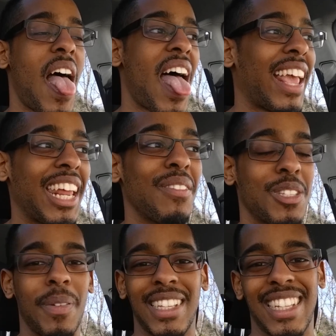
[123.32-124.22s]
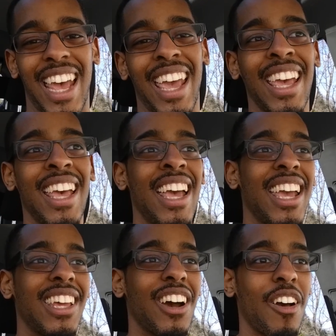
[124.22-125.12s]
Eh, can't even speak today.
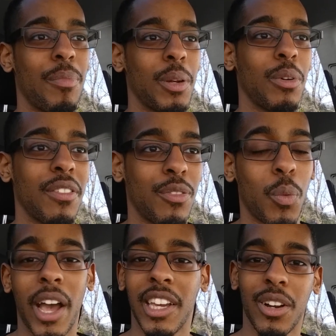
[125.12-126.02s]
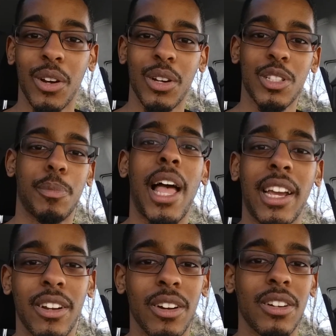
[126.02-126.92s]
You know, I've been with white girls,
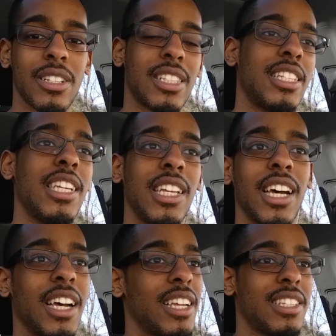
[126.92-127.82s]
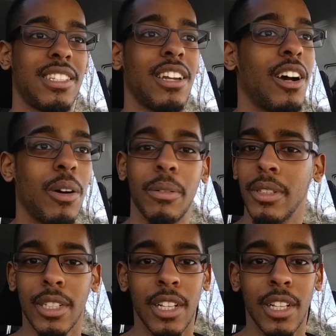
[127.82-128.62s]
black girls, Latinas, you know,